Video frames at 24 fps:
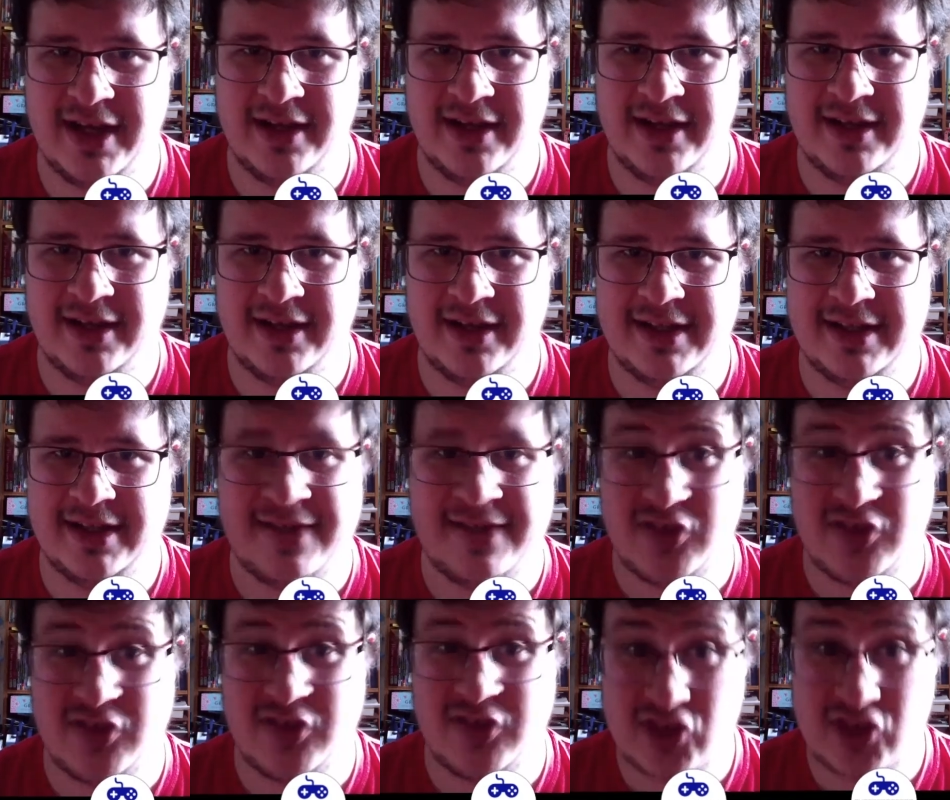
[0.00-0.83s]
is that for
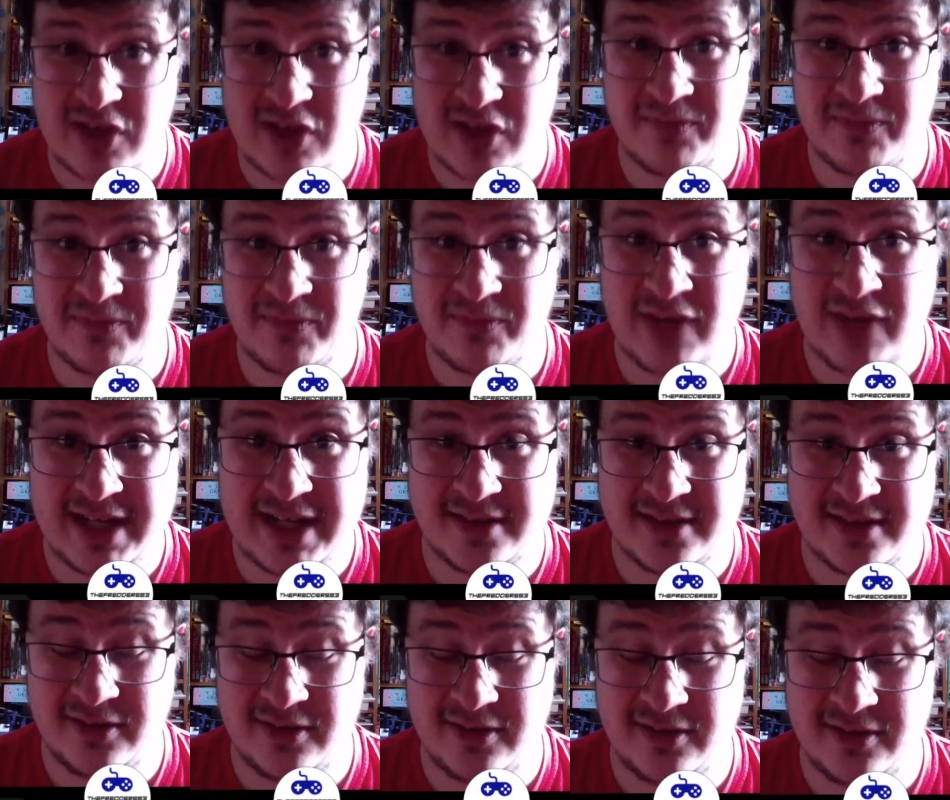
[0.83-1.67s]
some
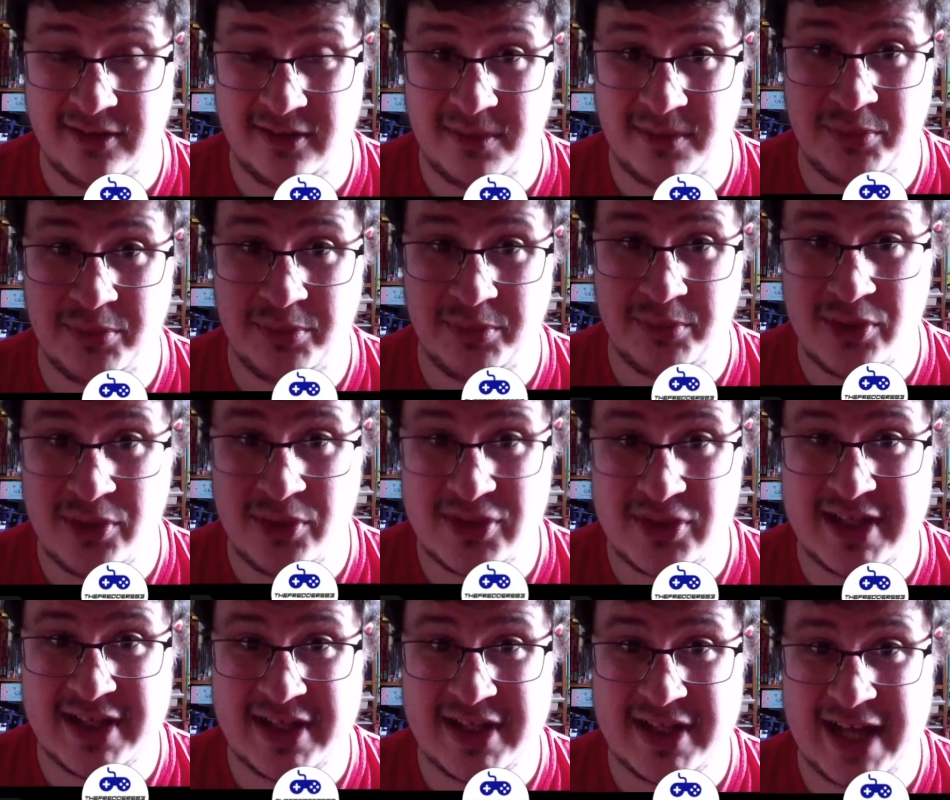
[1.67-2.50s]
reason, Bruce is
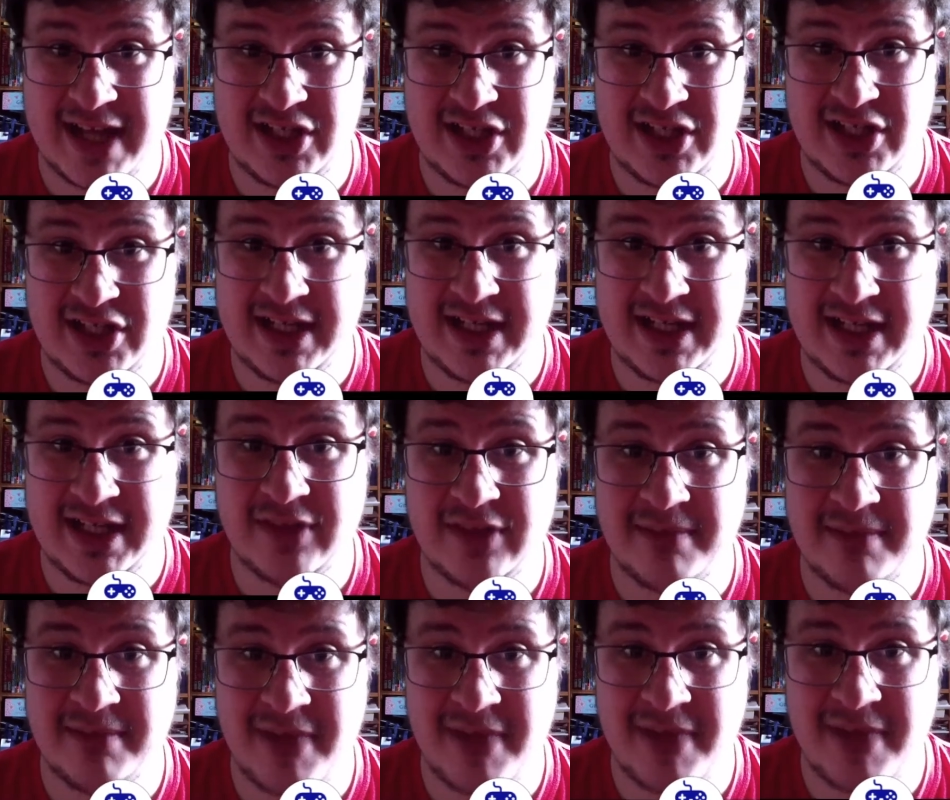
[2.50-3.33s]
actually given the
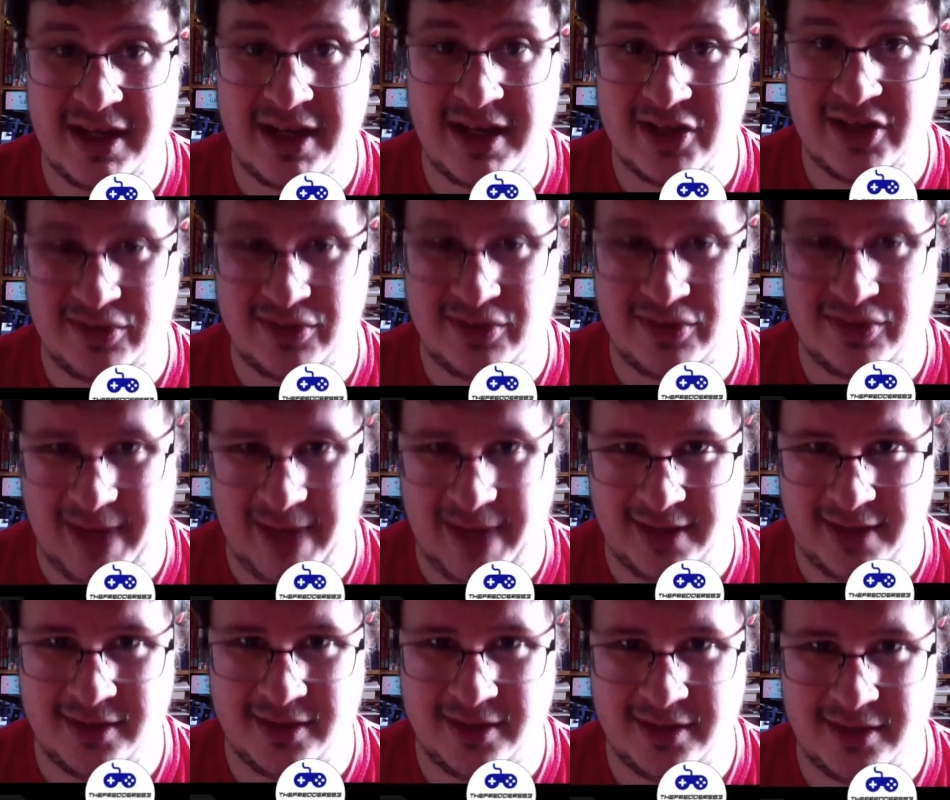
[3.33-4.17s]
money to
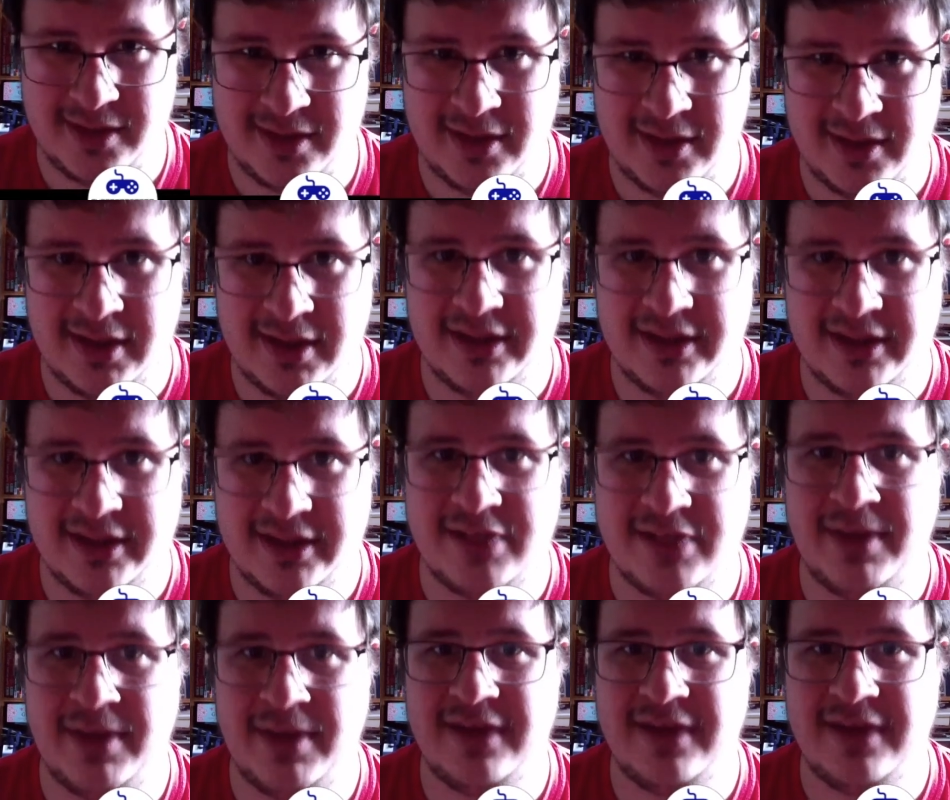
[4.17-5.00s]
spend,
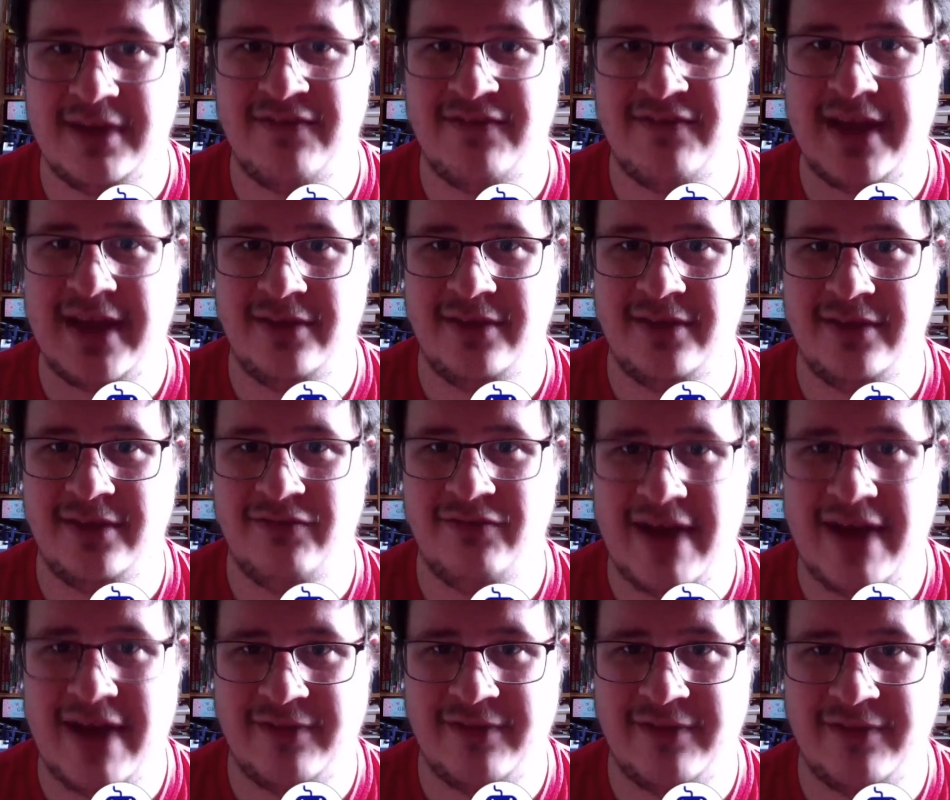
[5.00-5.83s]
despite the fact that
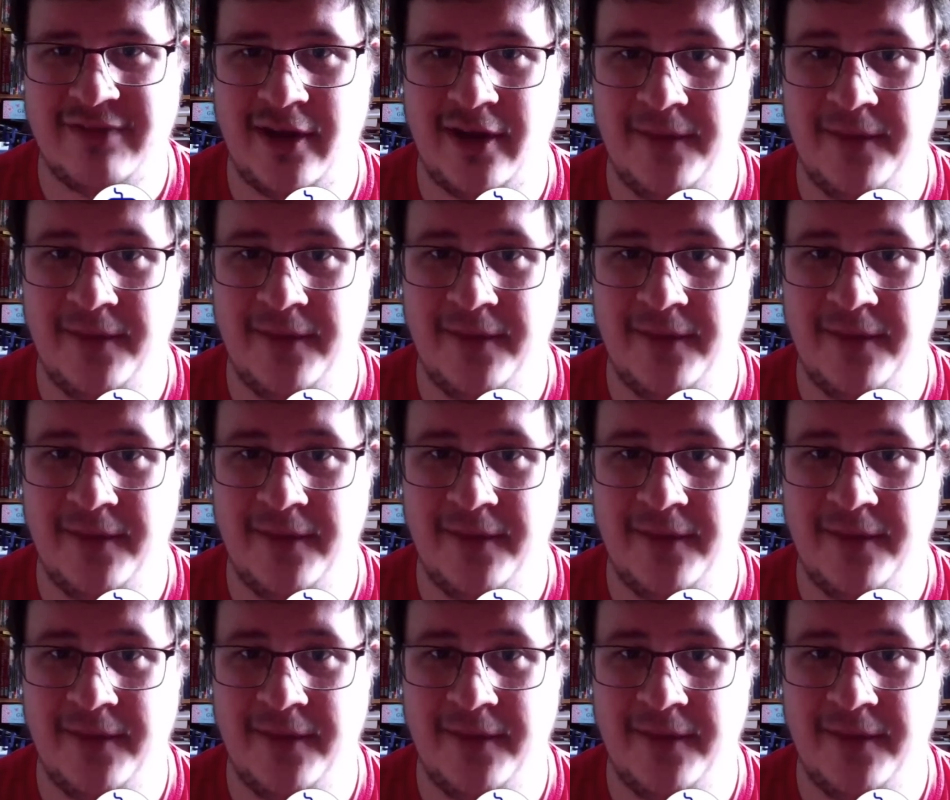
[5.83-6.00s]
Rafa